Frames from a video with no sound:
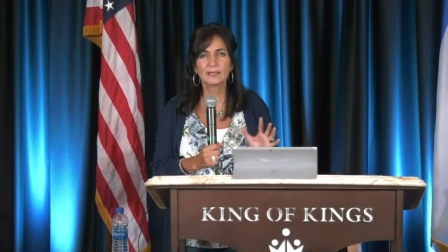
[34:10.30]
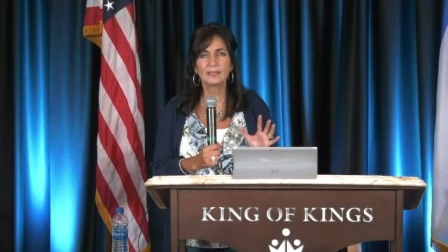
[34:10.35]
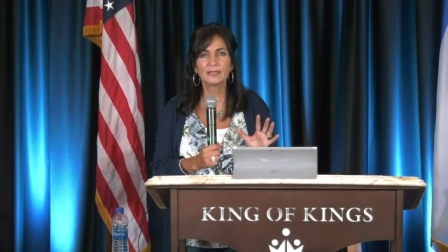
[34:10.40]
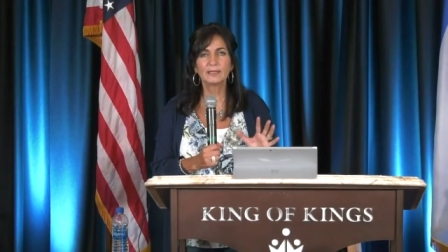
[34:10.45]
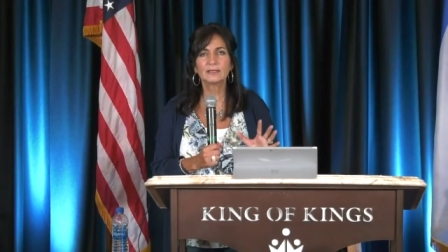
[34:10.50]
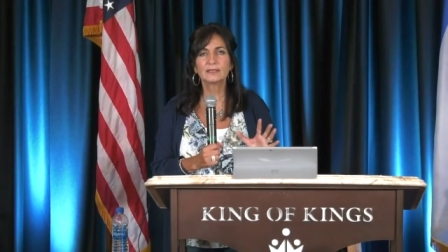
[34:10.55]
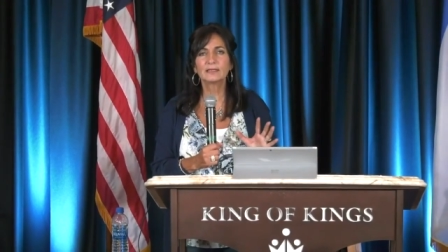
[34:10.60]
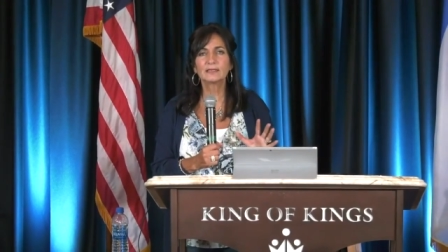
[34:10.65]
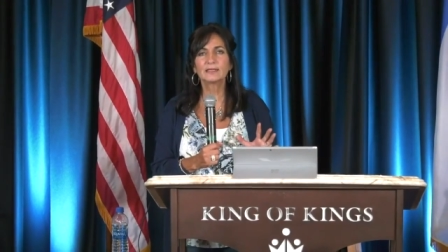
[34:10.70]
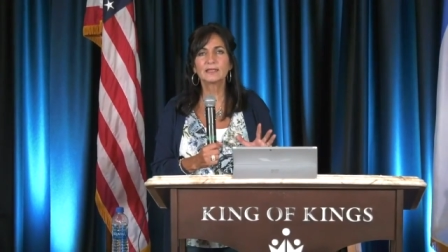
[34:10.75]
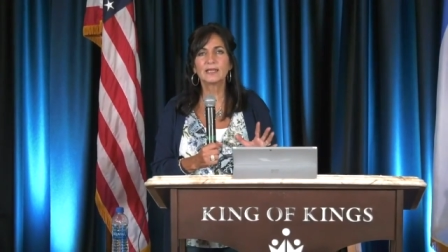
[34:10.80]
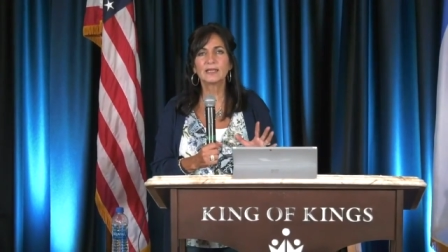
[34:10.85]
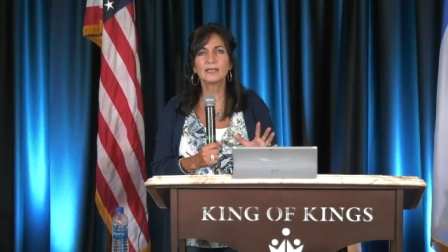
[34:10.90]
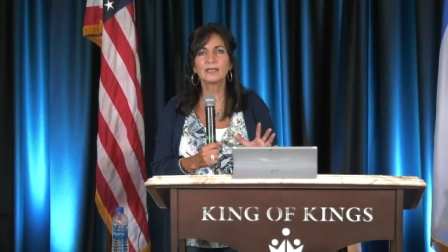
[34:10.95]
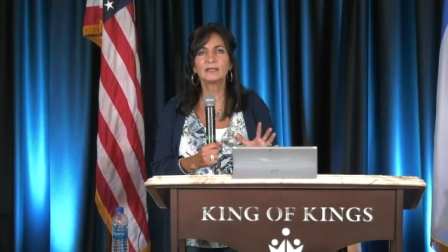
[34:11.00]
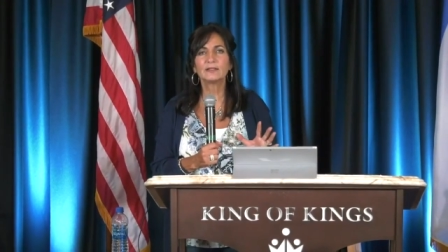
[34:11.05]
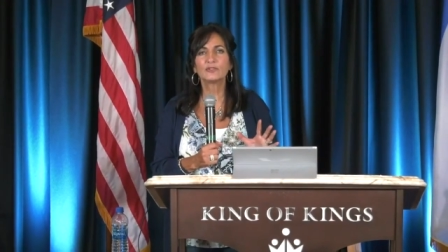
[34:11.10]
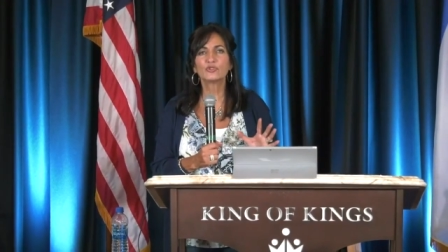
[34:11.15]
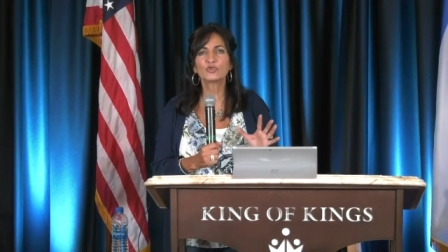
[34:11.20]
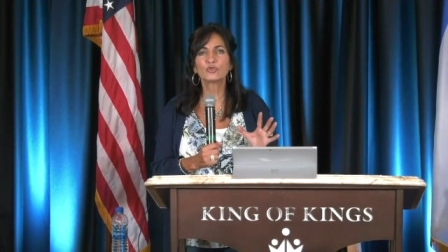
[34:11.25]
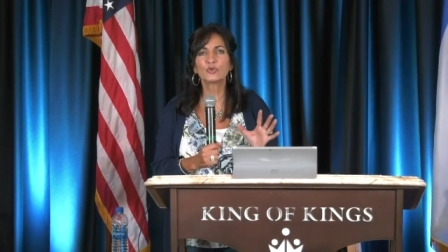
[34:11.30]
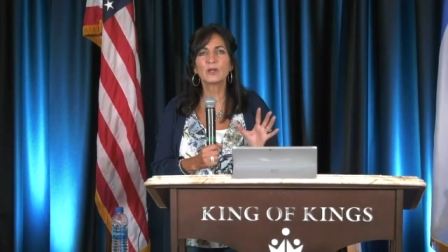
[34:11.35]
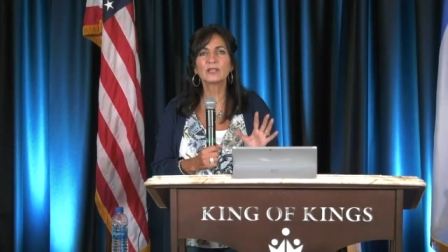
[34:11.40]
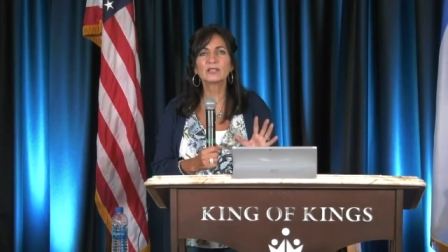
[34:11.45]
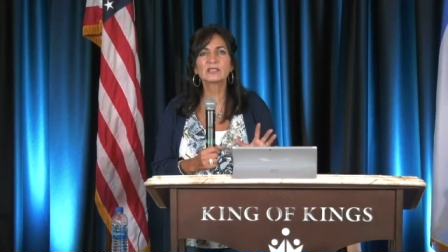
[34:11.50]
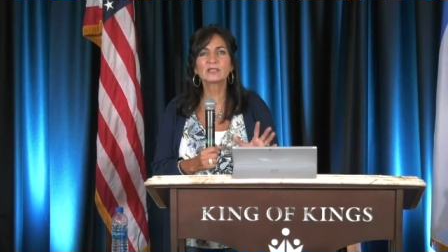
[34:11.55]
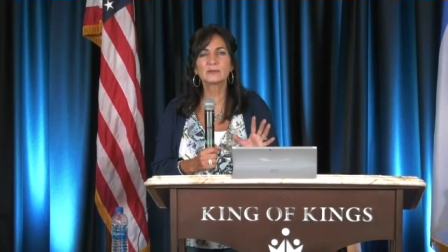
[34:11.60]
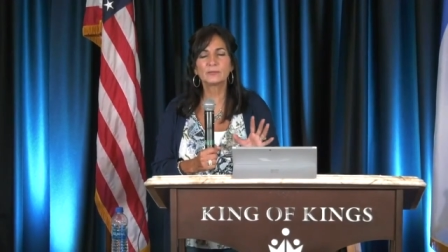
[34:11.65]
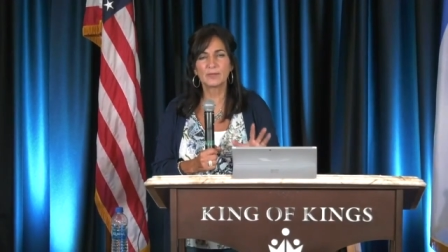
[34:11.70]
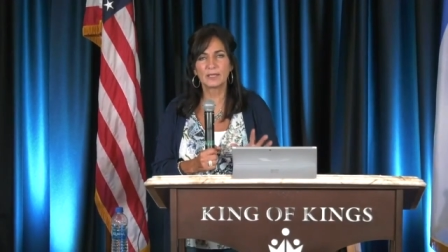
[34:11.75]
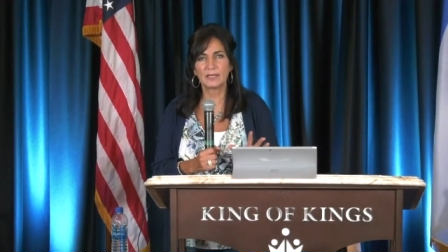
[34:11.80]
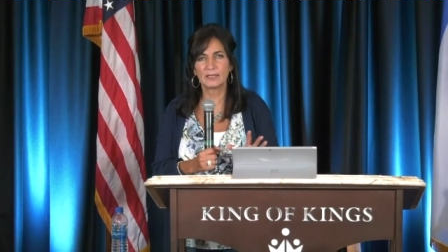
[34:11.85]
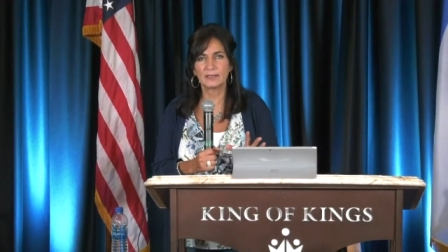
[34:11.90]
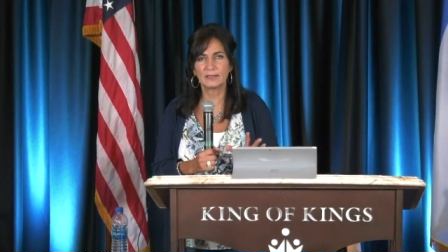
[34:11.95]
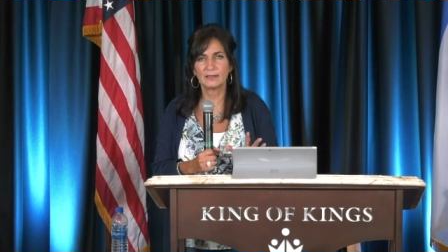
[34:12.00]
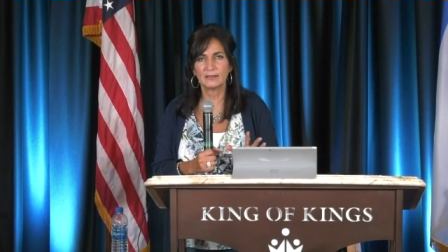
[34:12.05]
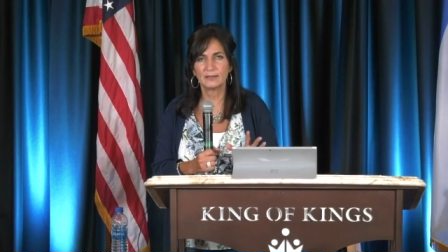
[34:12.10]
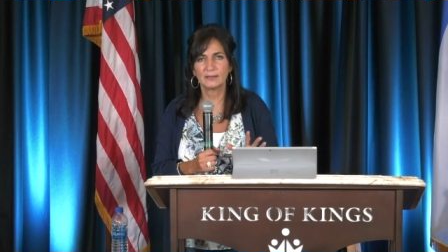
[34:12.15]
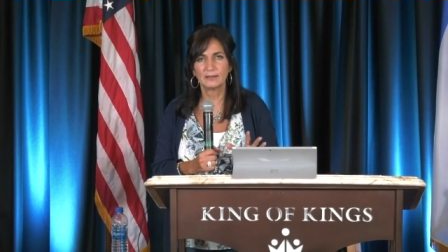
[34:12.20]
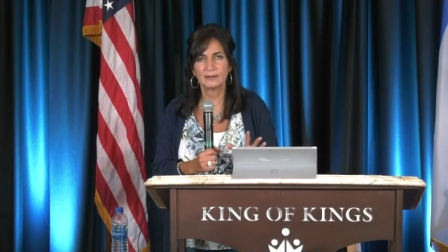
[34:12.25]
And God is saying, trust
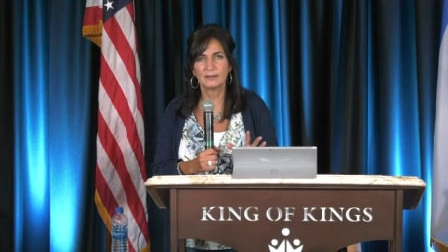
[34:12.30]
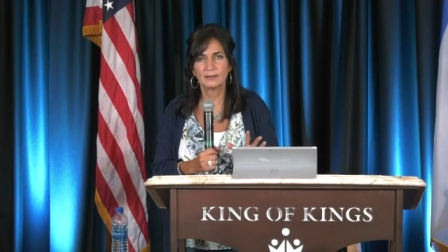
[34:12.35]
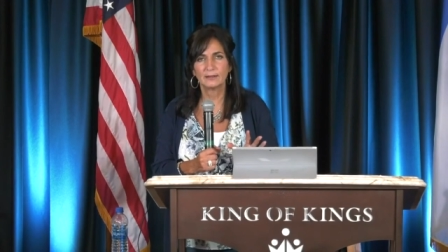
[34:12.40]
me.